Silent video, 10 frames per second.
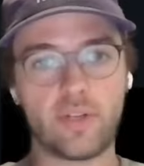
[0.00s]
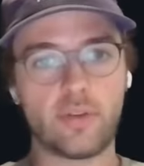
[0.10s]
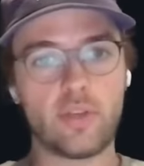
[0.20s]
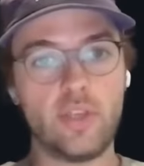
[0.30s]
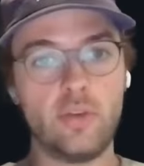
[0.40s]
have
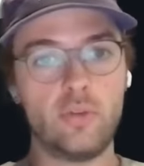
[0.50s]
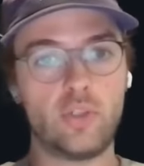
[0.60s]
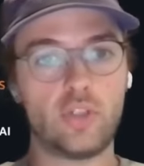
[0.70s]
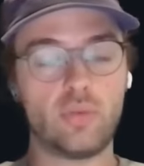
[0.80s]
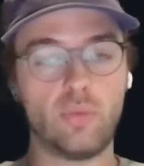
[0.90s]
another
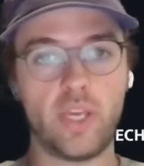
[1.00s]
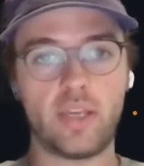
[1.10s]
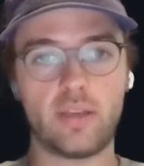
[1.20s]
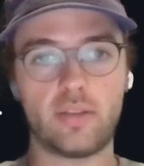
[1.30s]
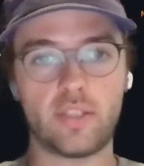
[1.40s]
huge
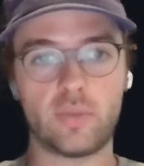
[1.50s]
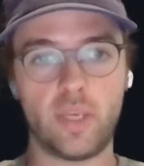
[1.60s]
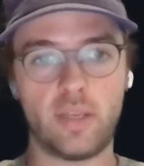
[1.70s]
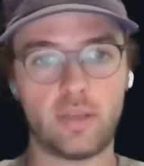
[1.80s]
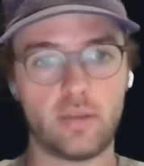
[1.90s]
week this
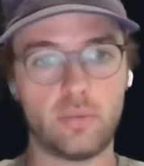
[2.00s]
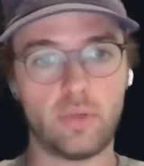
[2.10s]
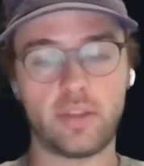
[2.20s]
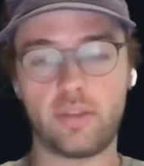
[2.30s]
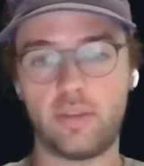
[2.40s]
week
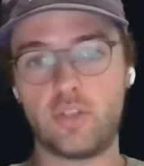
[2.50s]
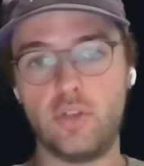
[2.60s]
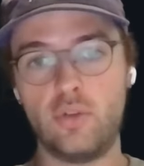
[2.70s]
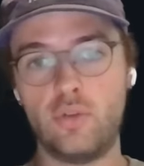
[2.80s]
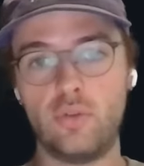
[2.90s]
with
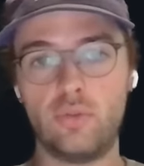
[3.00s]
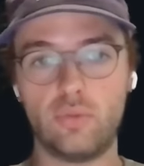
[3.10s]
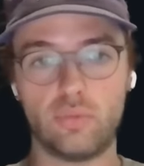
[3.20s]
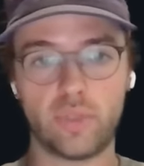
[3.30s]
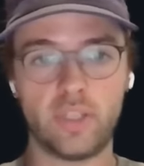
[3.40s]
two
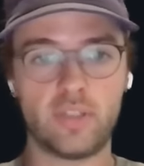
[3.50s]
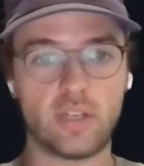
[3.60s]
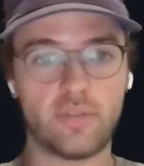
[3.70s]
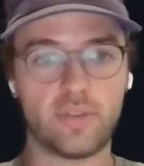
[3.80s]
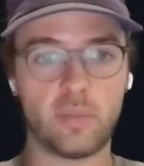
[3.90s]
really
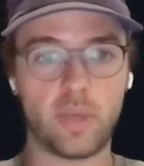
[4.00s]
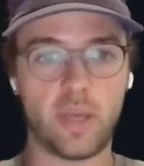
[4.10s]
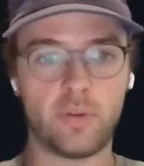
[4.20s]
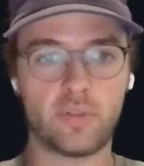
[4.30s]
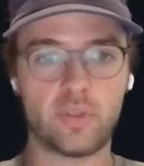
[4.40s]
significant
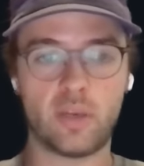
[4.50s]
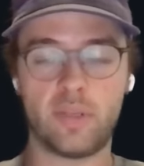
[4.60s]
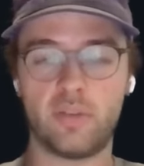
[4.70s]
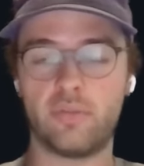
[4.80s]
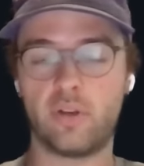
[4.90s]
papers
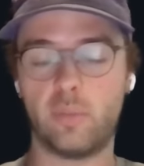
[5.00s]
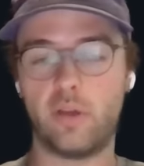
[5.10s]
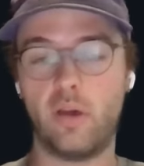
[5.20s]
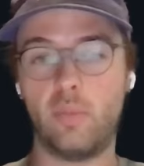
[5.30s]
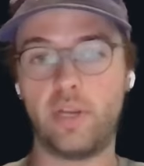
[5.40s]
coming from
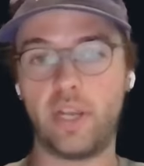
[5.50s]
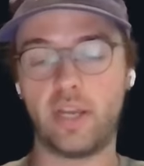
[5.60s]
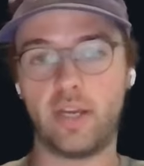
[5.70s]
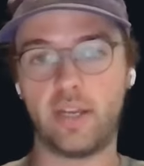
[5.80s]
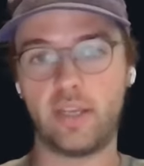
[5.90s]

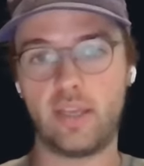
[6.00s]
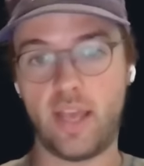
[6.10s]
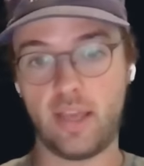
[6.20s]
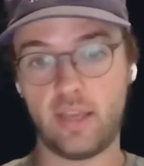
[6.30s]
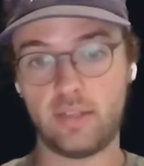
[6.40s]
OpenAI
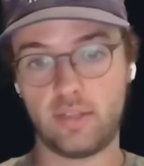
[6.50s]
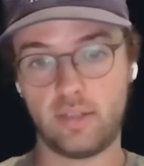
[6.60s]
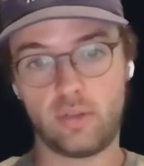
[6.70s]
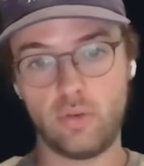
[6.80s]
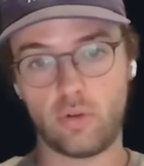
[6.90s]
and
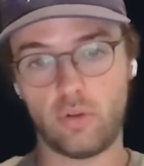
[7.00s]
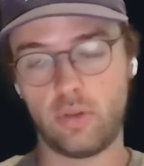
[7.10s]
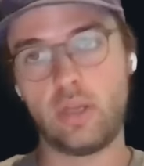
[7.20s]
Google.